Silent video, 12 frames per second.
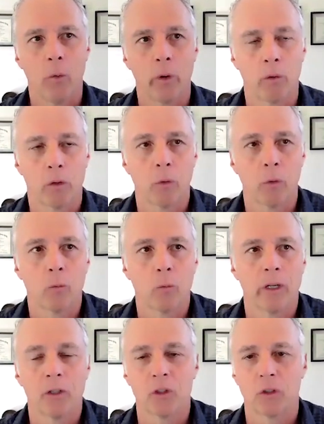We were thrilled
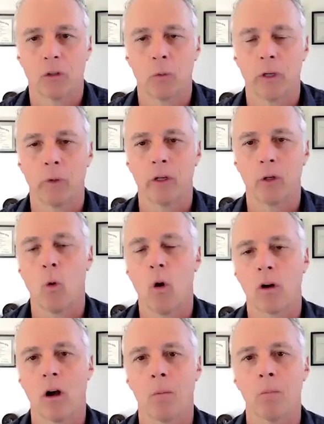when
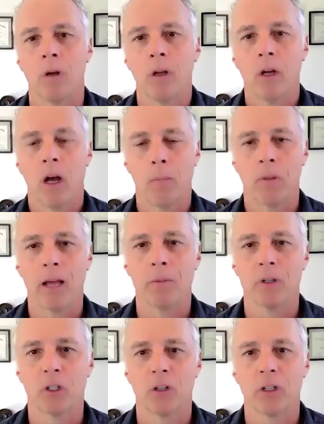Qualcomm Applied
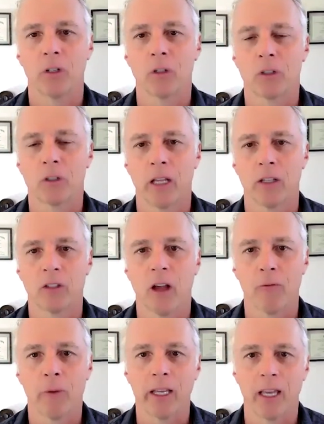Materials and
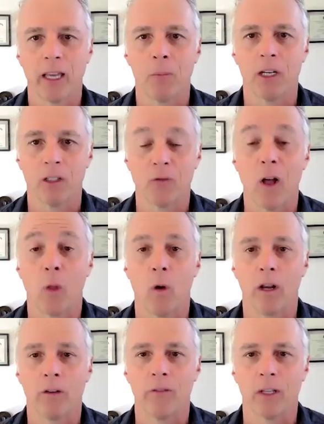SoftBank came in as
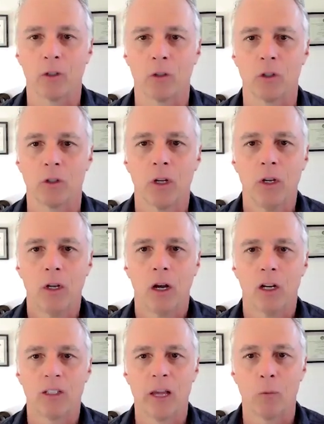follow-on investors
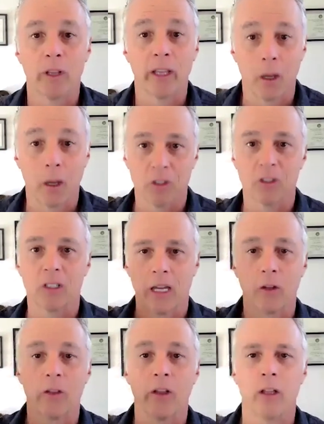because that really helped to
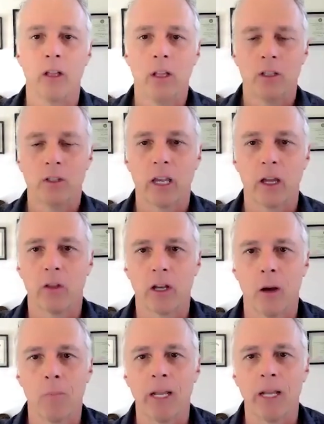scale the
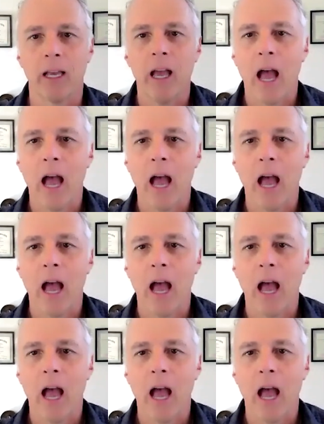company.